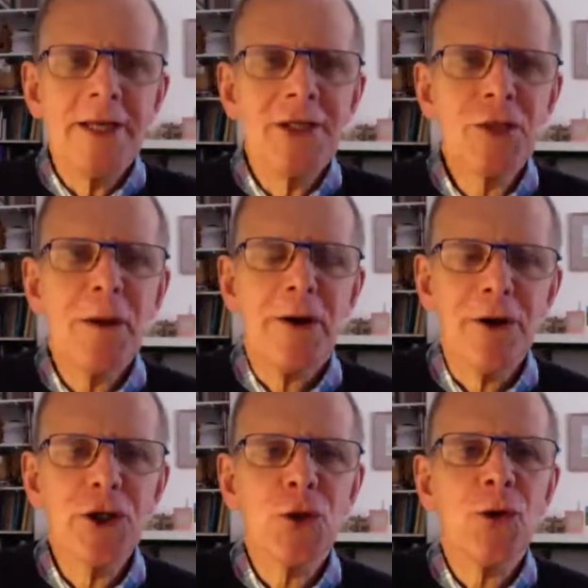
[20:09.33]

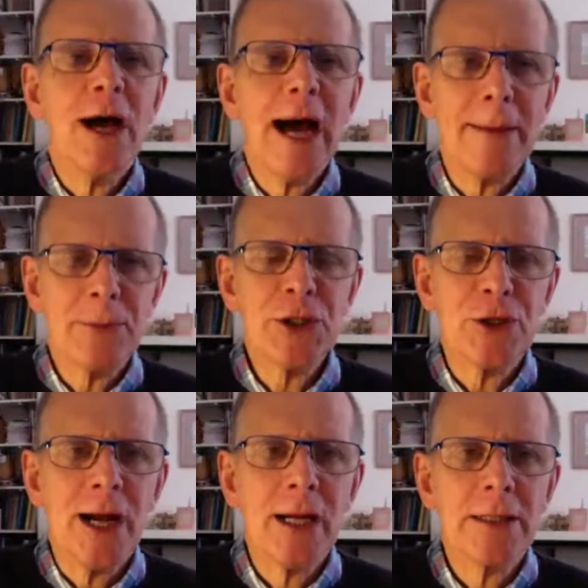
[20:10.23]
spiritual,
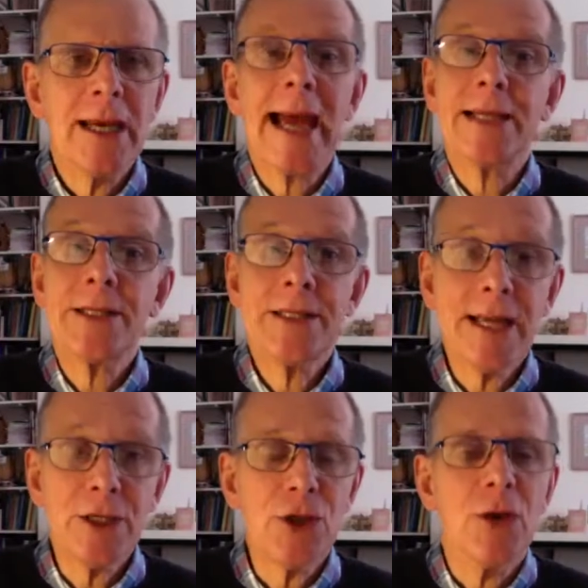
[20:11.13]
abstract,
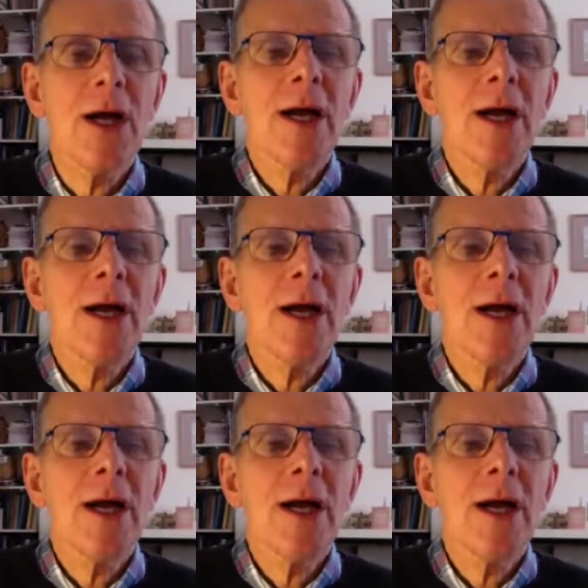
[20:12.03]
existential.